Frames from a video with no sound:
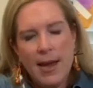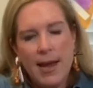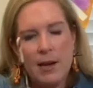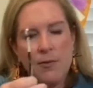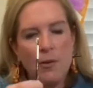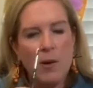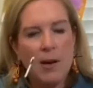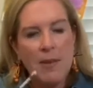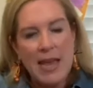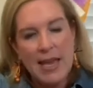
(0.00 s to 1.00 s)
And if you want to
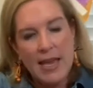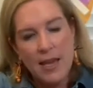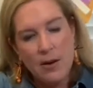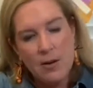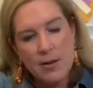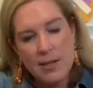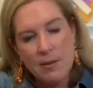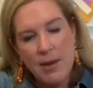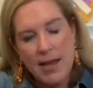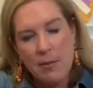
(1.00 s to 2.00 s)
make ears and
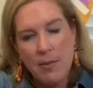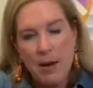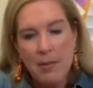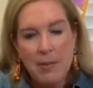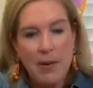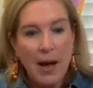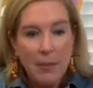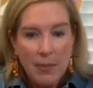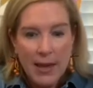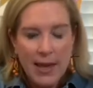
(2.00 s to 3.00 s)
make a mommy
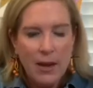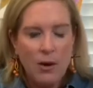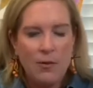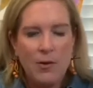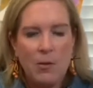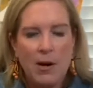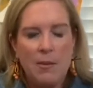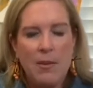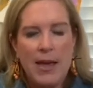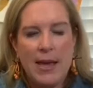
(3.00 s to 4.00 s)
puppy, or if you want to
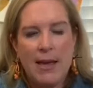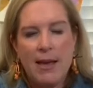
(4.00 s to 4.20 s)
make